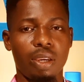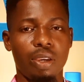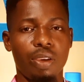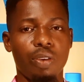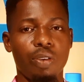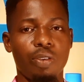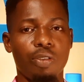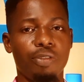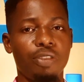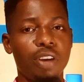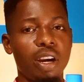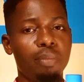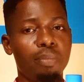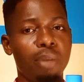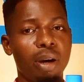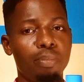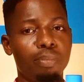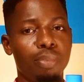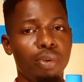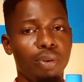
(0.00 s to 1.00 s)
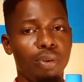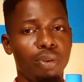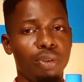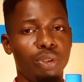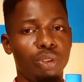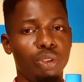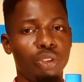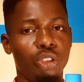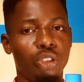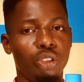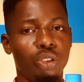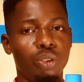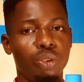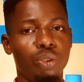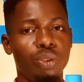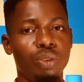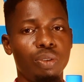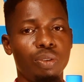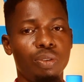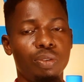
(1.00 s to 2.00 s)
Your fiberboard
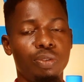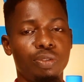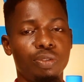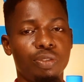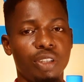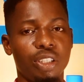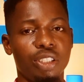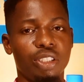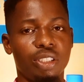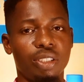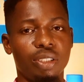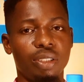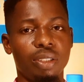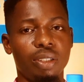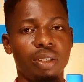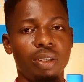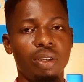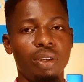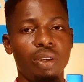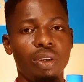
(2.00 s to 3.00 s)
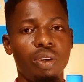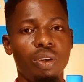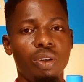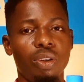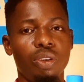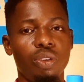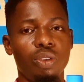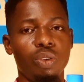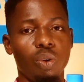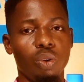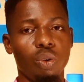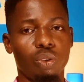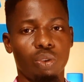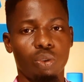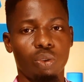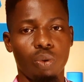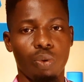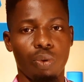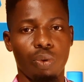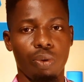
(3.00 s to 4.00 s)
shouldn't face your
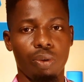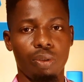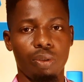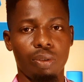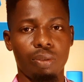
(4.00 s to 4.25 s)
sole,